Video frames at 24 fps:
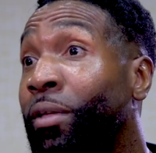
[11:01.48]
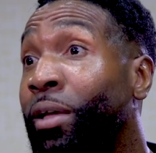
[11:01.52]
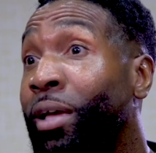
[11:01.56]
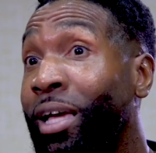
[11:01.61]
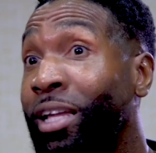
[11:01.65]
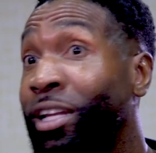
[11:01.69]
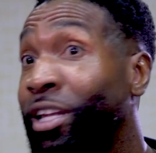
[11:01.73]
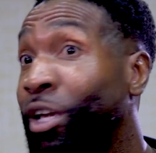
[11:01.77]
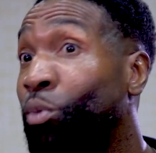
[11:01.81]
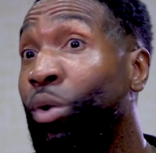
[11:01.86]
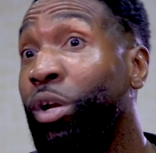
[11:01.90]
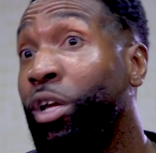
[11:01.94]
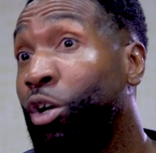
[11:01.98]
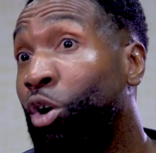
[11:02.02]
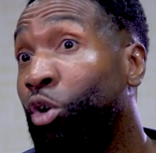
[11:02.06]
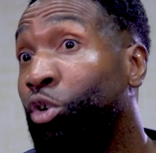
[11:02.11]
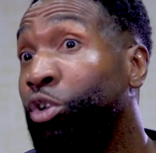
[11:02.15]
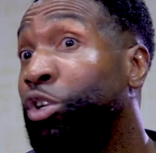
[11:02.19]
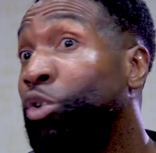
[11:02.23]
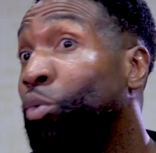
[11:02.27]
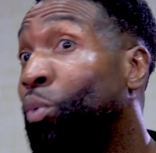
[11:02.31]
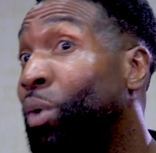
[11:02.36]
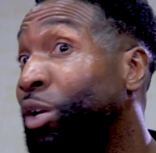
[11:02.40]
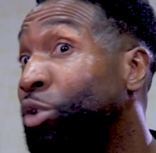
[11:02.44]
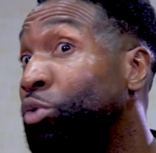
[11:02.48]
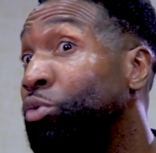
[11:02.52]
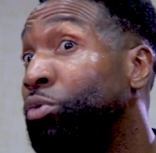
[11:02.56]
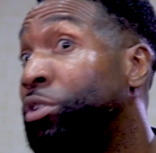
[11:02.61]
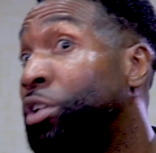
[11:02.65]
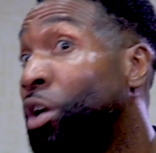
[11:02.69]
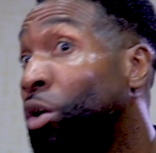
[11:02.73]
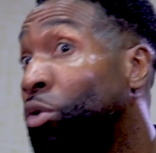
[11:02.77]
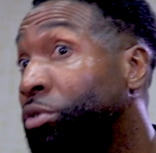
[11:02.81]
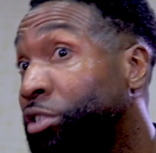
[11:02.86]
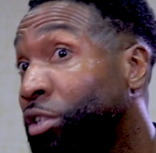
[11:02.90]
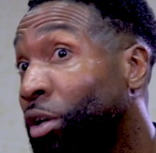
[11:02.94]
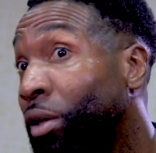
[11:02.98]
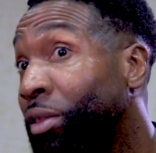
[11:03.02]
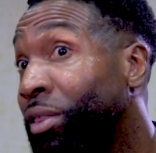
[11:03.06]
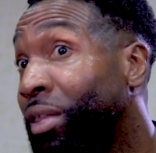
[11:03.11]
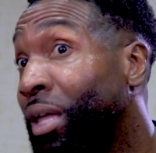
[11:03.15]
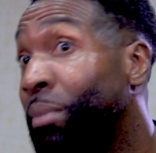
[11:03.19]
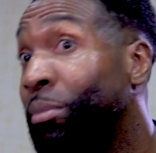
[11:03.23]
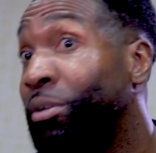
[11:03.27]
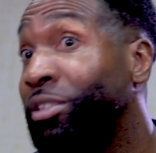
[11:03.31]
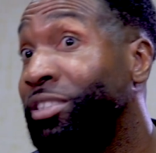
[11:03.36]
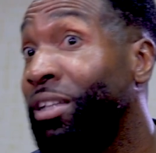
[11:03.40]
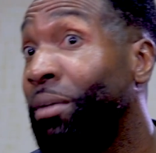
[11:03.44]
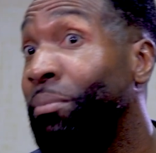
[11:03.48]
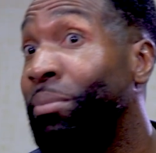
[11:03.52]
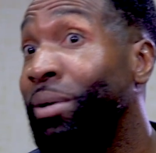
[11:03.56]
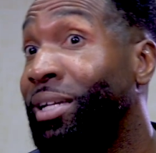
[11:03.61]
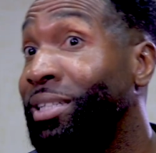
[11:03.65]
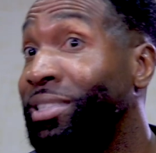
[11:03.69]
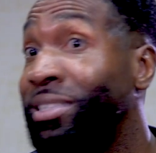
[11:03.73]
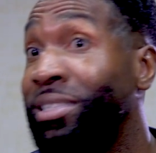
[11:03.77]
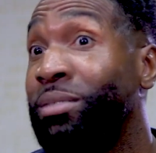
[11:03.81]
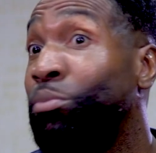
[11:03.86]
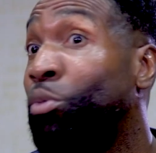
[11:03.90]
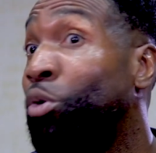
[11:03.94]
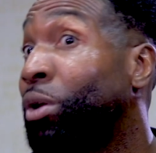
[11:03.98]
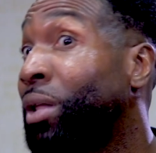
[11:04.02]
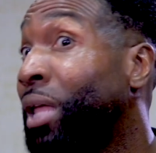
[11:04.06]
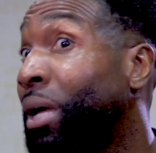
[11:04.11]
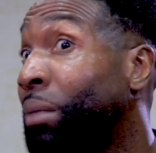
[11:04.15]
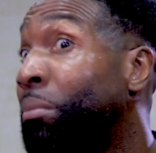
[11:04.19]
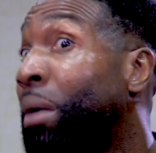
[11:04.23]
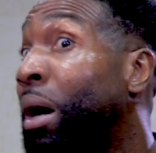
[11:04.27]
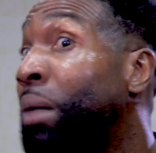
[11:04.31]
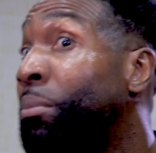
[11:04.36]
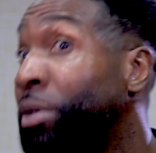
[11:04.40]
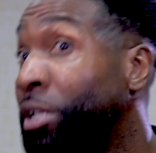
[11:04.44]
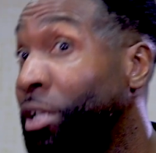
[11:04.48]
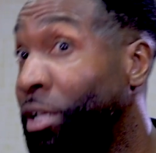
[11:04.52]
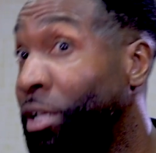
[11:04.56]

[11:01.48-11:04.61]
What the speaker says: And they want to go to the one who dotes on them or stuff because it's more like mama